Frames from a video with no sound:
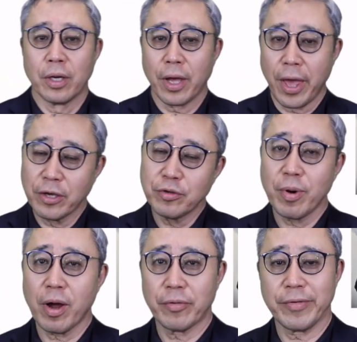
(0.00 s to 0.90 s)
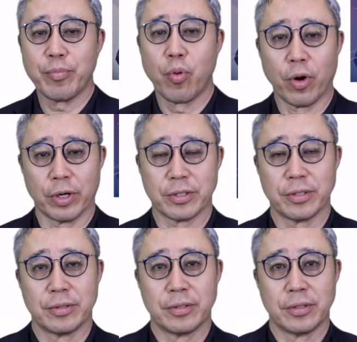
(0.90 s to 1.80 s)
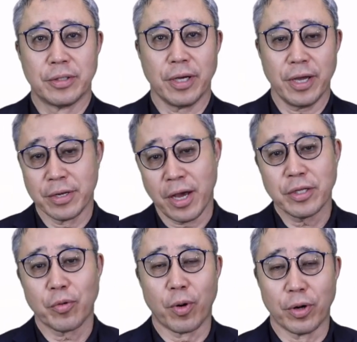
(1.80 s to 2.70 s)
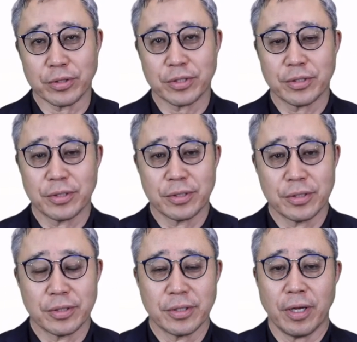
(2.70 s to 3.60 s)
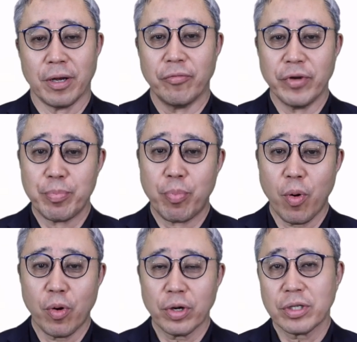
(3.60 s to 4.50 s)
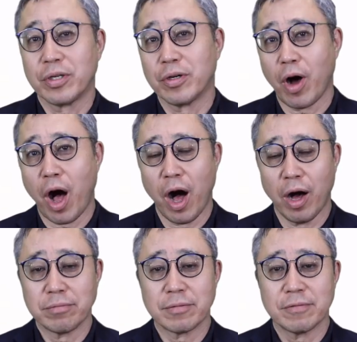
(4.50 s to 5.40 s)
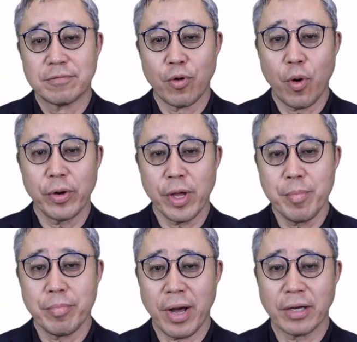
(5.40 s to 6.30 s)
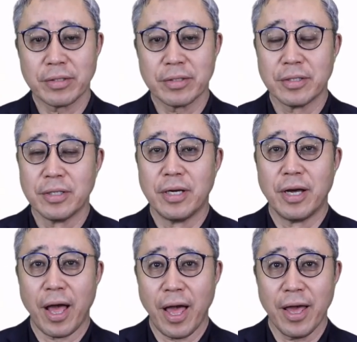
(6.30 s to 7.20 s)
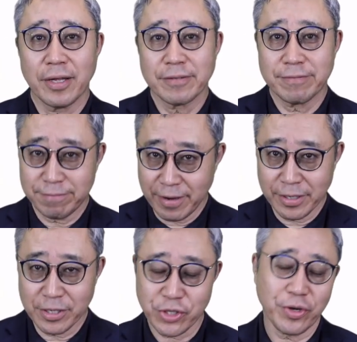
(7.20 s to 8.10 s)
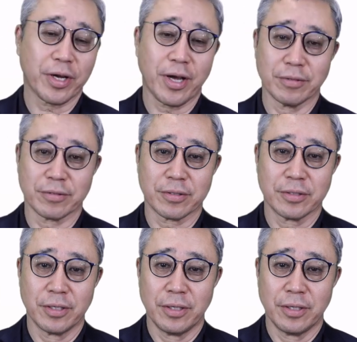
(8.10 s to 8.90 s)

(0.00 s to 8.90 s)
FBAR report, in other words, report of foreign bank and financial accounts.